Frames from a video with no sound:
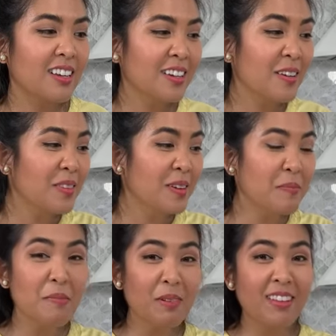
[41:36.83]
No, there are
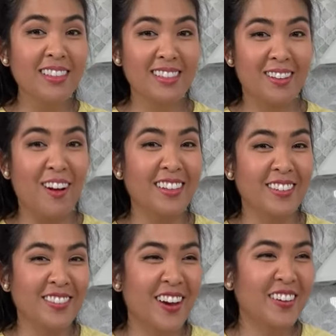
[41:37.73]
people on this call
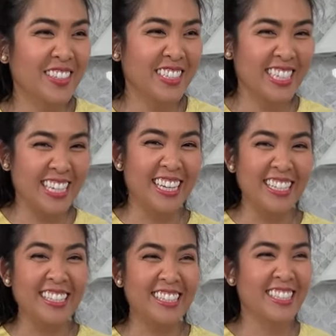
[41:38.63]
who know who she
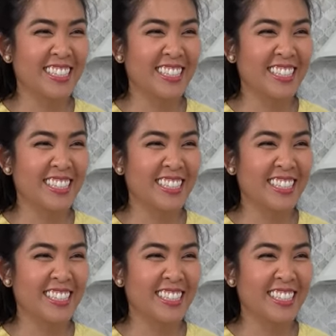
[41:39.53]
is.